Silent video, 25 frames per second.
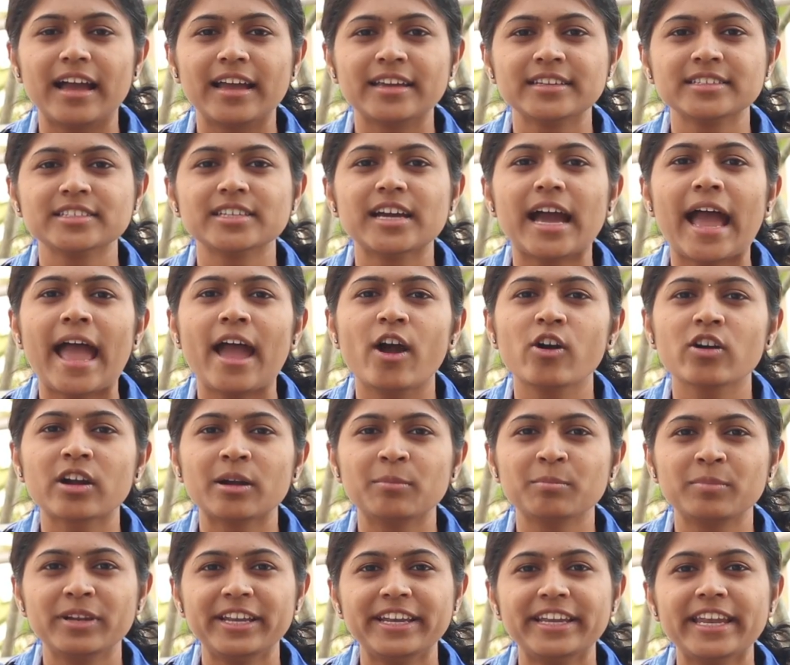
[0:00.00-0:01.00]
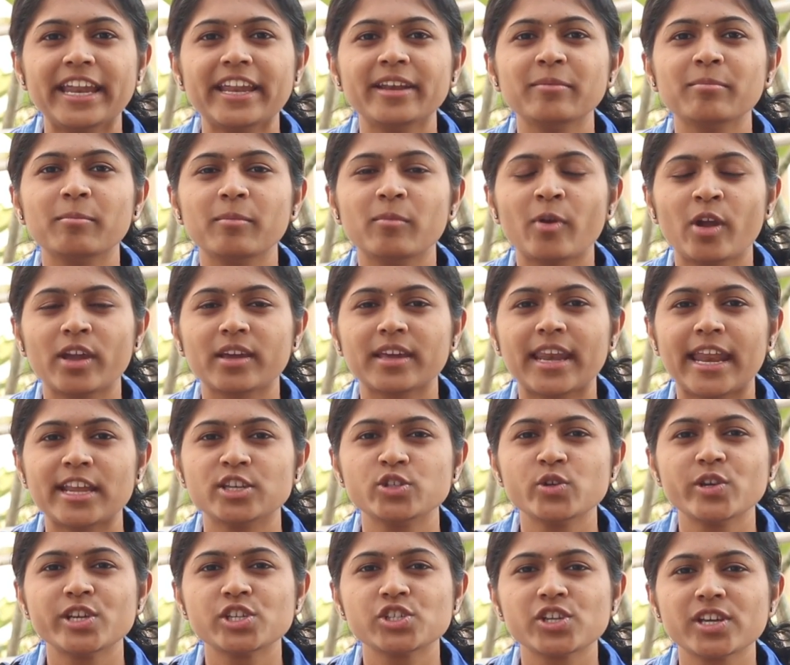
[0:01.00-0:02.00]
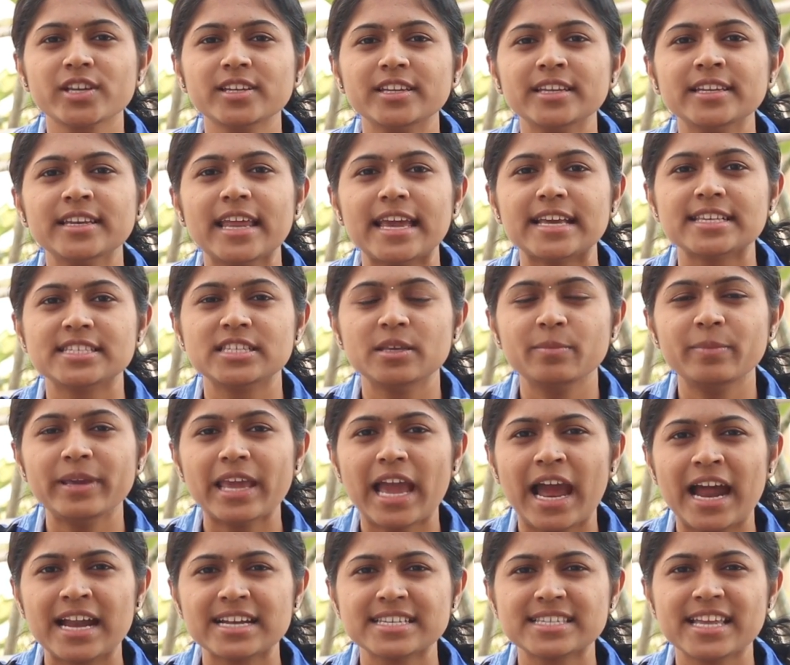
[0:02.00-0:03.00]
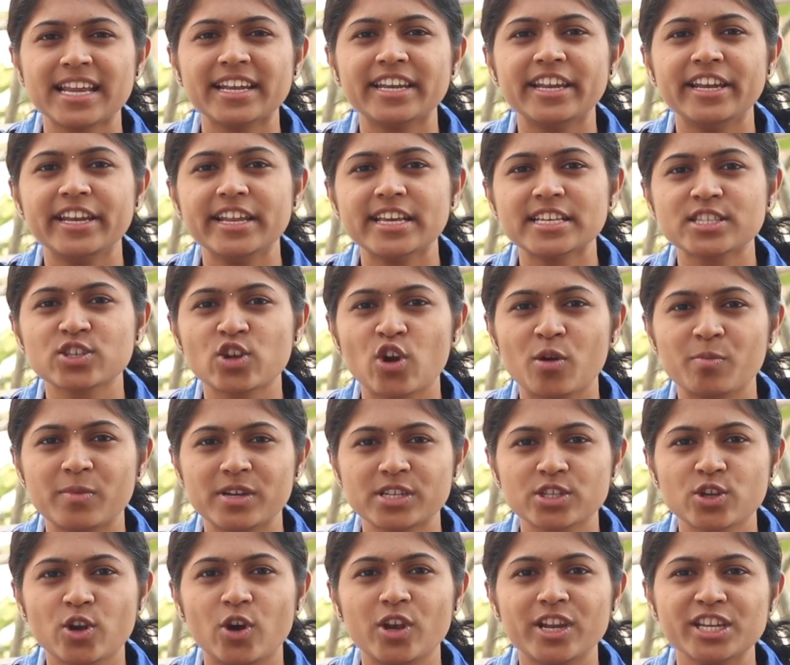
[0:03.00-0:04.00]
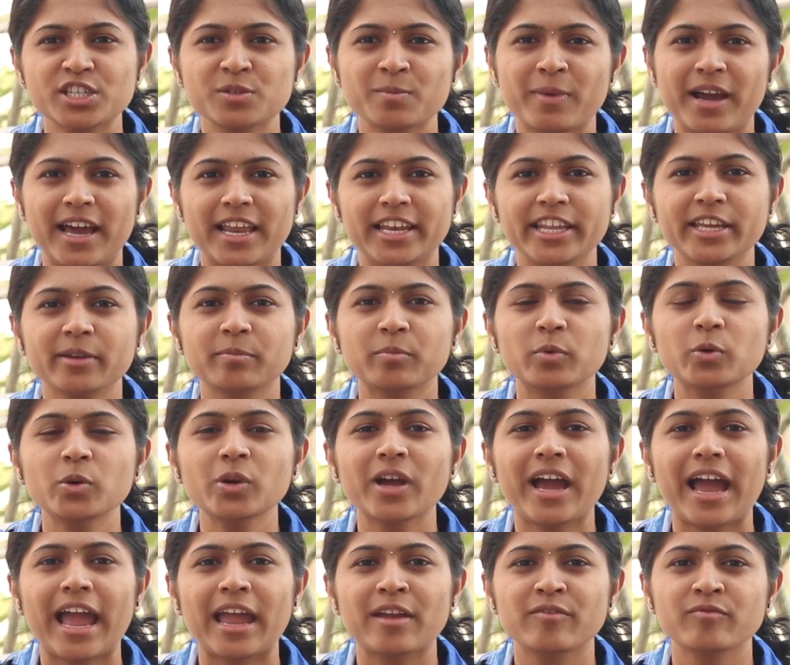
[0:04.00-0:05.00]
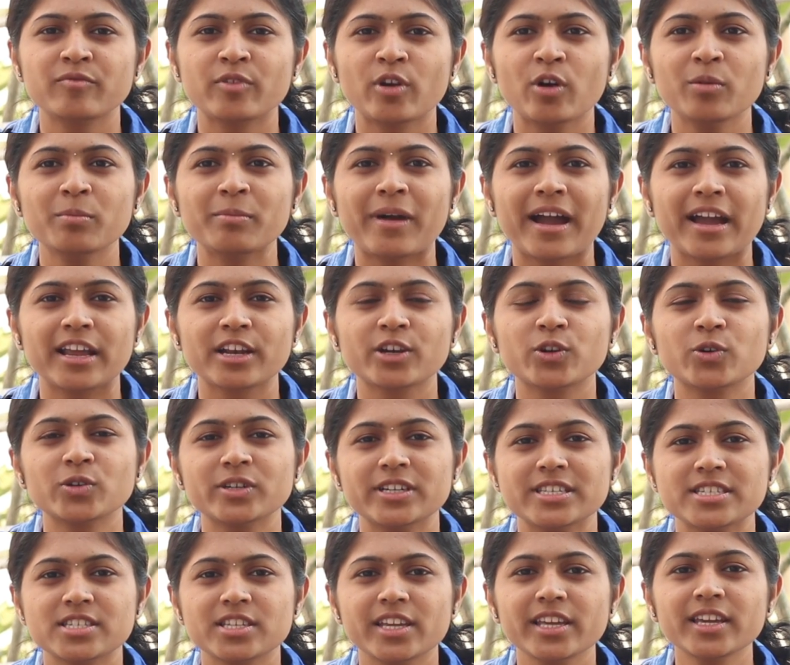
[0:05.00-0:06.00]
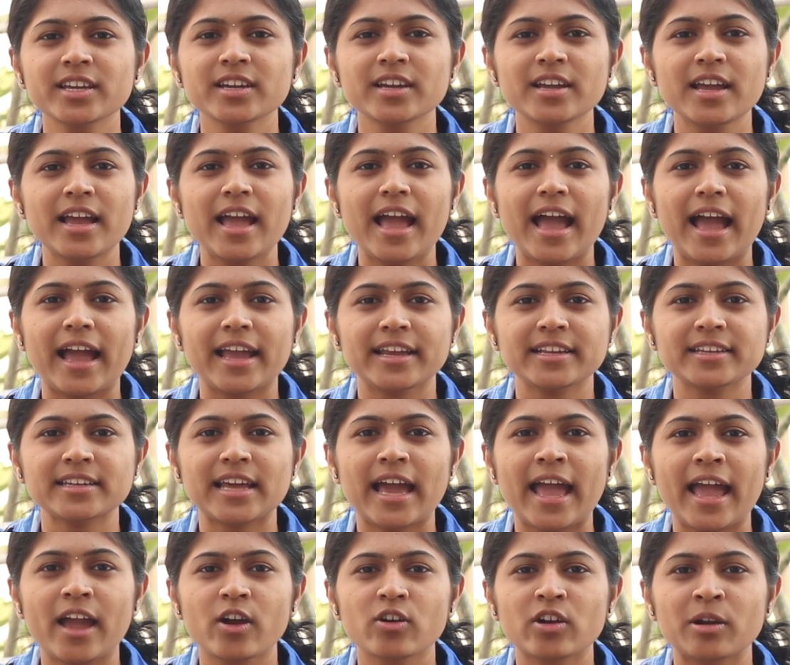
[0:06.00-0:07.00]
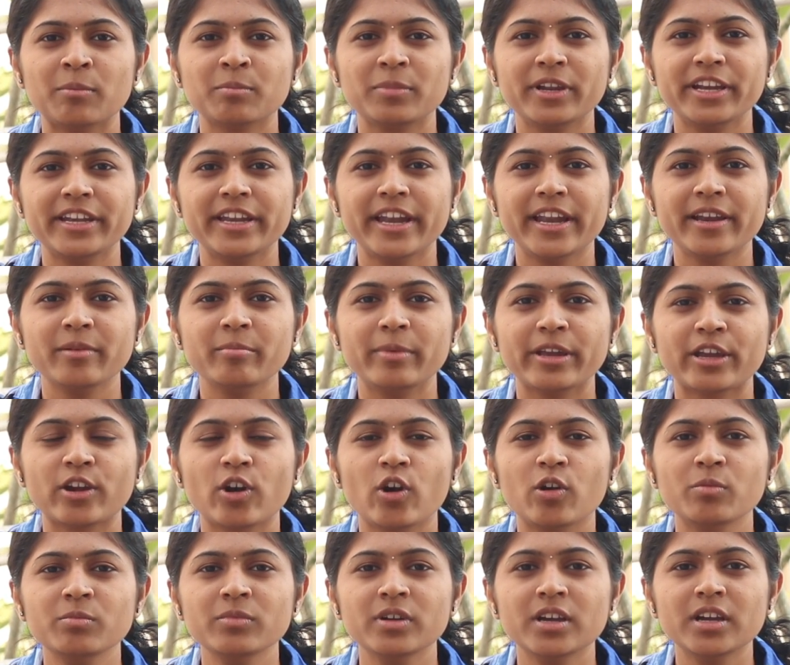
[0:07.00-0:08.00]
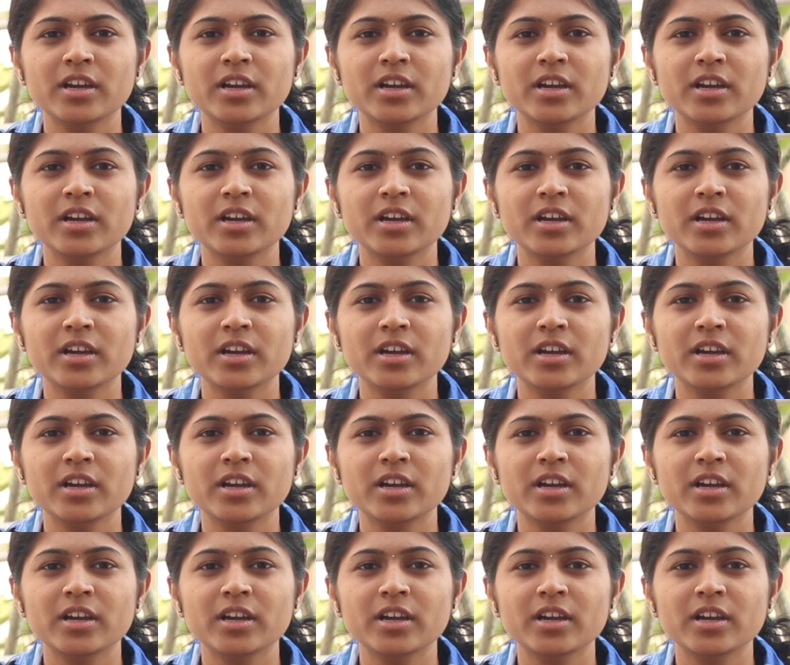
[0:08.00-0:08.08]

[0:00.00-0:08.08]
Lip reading: and I have completed my graduation in SCP Arts and DDS Commerce College, Mahalingpur. I am from Bagalkot district, and I have completed BCom.